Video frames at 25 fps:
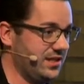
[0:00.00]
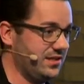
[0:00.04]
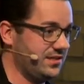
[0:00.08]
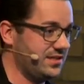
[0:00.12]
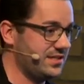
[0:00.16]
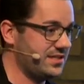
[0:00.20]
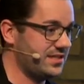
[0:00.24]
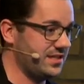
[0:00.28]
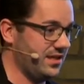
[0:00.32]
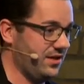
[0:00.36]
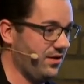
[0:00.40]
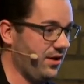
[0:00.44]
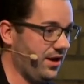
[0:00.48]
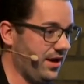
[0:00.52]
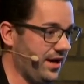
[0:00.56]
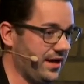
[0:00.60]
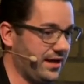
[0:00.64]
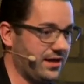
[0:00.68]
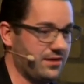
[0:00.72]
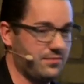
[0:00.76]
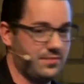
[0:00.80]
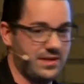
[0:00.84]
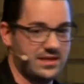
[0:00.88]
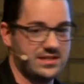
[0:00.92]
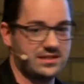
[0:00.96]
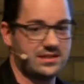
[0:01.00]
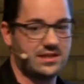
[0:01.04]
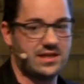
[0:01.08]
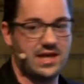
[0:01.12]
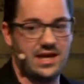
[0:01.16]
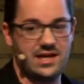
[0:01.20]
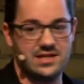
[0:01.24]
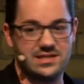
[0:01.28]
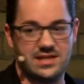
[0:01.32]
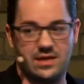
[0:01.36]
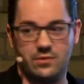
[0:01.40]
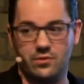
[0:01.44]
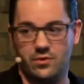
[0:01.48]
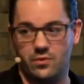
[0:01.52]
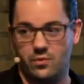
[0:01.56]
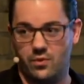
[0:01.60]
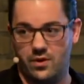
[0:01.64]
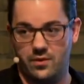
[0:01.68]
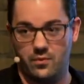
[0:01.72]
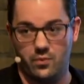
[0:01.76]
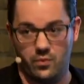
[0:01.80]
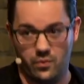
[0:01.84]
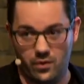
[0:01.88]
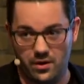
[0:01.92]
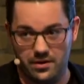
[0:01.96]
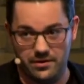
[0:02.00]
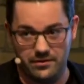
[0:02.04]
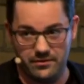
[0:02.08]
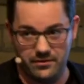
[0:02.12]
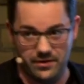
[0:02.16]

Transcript: this is a lot. Like in the best case, I would want 1,